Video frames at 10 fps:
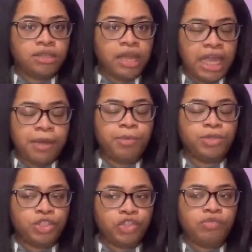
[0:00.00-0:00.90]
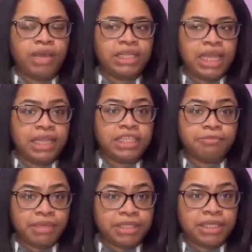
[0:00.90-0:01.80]
able to maintain this
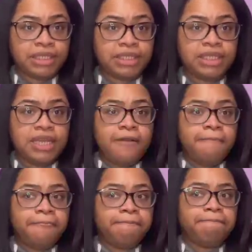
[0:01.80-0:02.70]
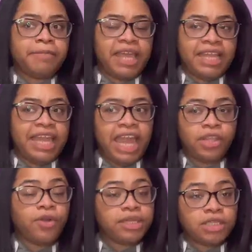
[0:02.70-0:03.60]
business and
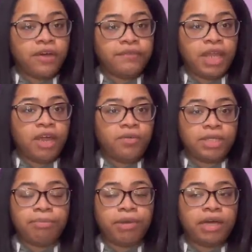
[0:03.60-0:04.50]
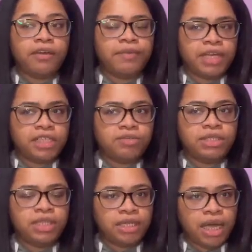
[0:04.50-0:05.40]
handle herself now, which I'm proud of because we've
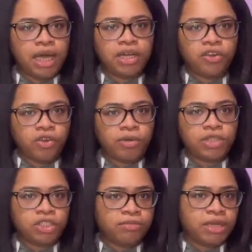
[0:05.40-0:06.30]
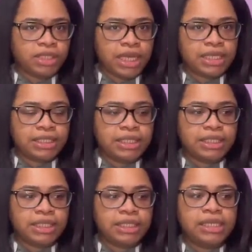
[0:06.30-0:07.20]
seen Anya grow so much last
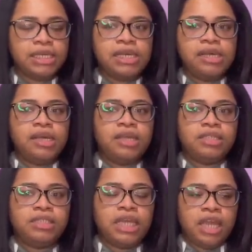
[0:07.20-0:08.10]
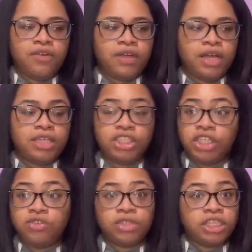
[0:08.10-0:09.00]
season. Tara, she
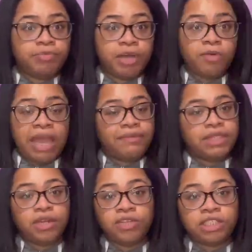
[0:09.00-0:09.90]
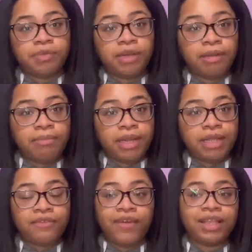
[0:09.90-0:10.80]
using a spell. We haven't seen her use a spell in a
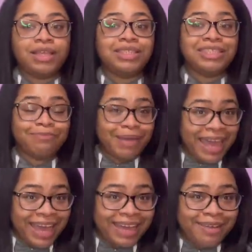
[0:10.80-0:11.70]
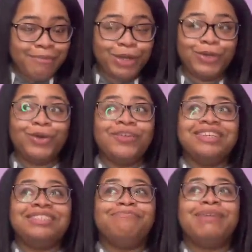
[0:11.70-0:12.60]
minute. The fact that she's back. My daughter
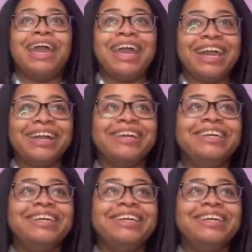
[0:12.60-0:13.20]
is back.